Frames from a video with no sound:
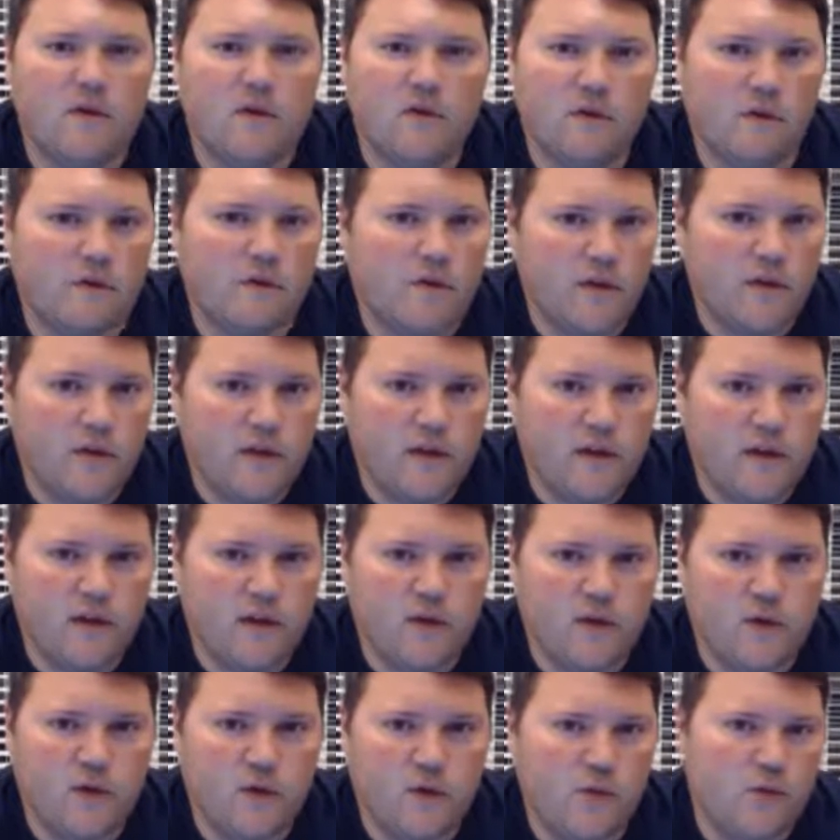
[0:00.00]
feel free
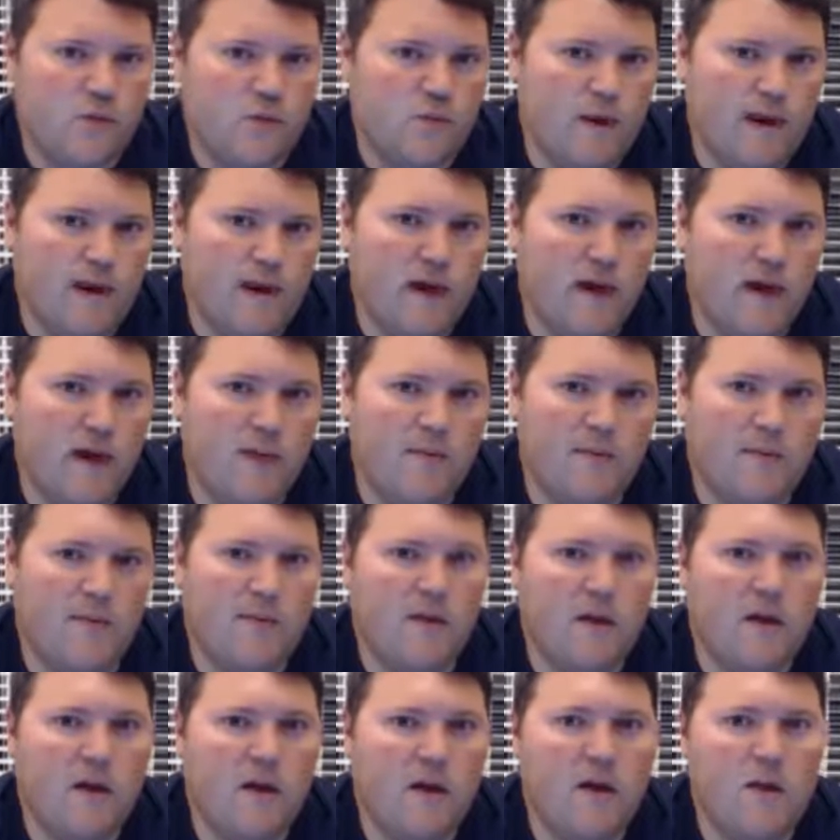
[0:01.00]
to make a
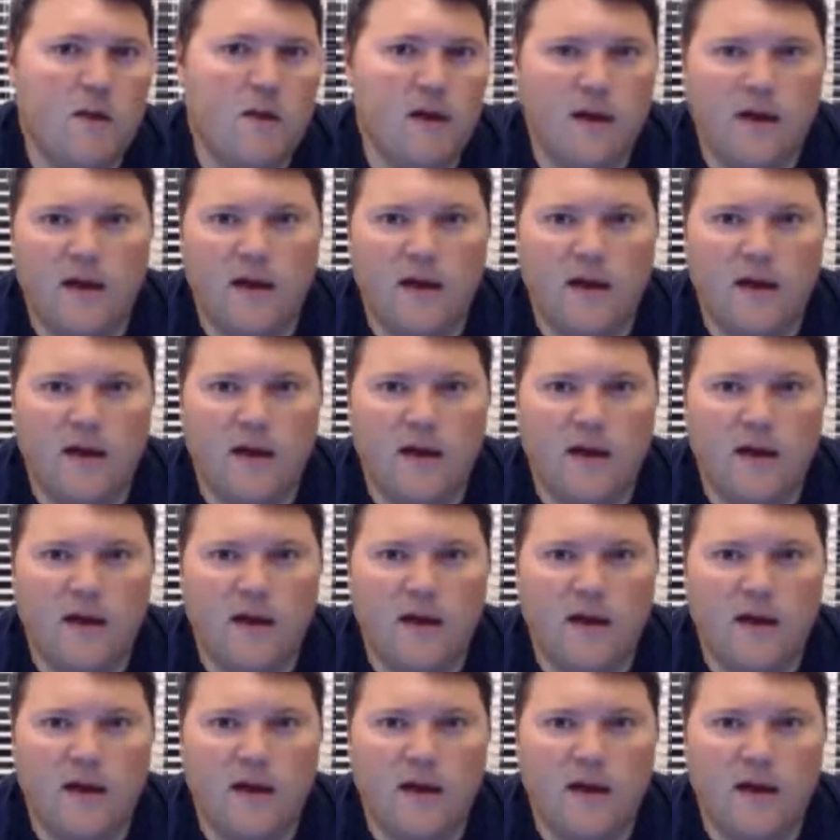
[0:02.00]
comment below